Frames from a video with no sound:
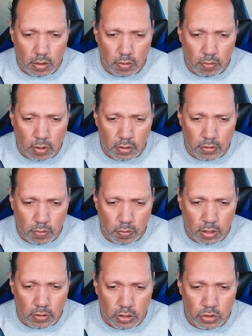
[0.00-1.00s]
one
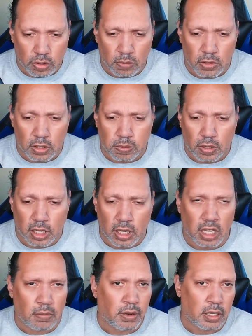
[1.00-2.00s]
of the streamers play
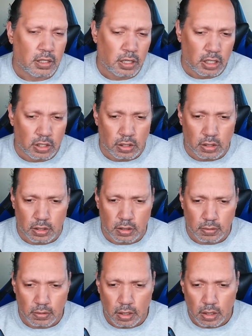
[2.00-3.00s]
Apex Legends
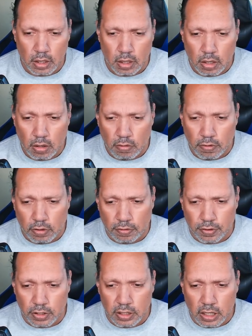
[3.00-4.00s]
for the
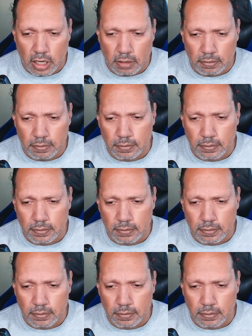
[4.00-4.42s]
first time.